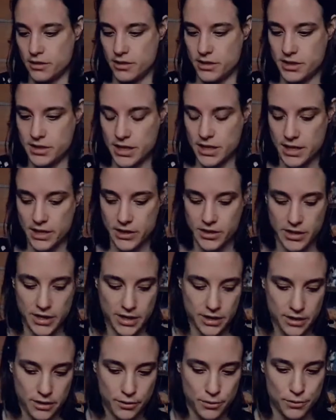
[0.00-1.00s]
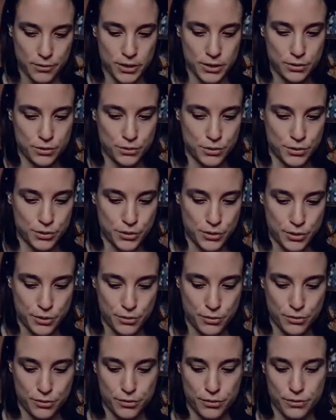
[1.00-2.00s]
Second thing I got is
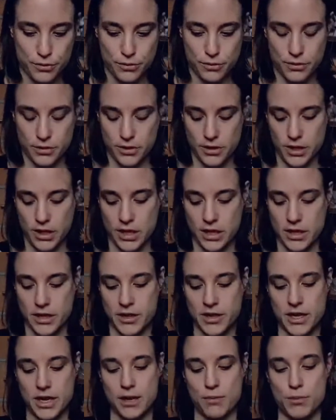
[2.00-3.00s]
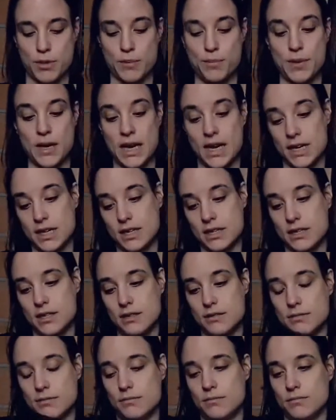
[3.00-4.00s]
also in theme with the
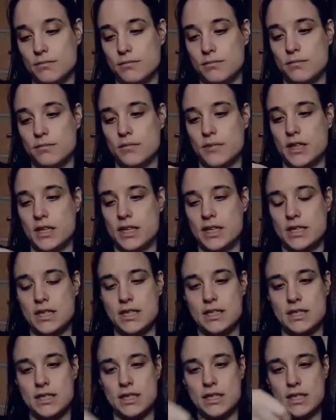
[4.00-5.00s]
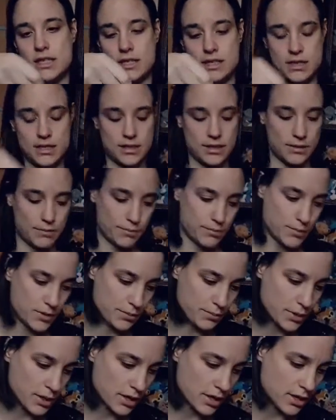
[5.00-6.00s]
black, and it is
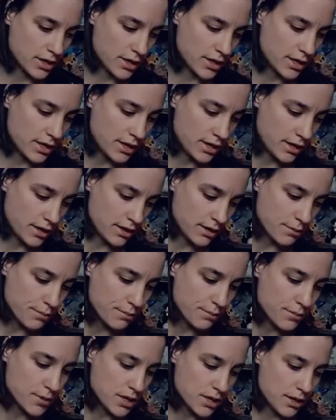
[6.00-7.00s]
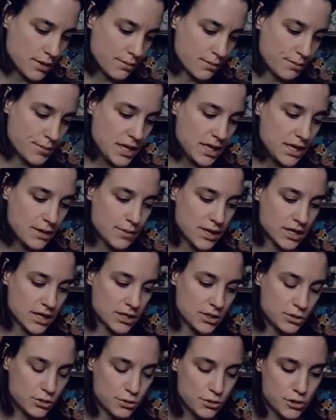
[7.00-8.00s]
by Millie
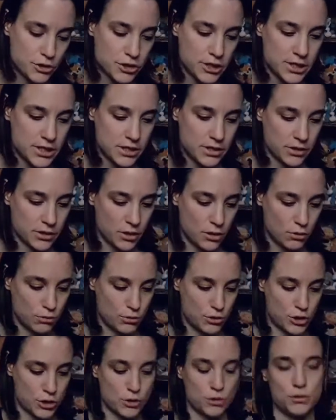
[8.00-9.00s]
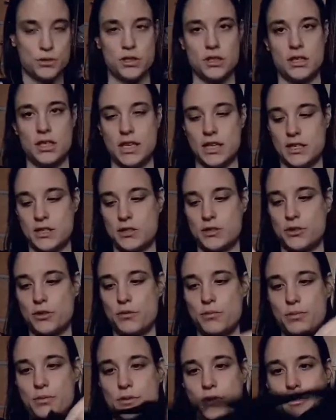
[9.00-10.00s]
McIntosh. It is a cold shoulder lace top.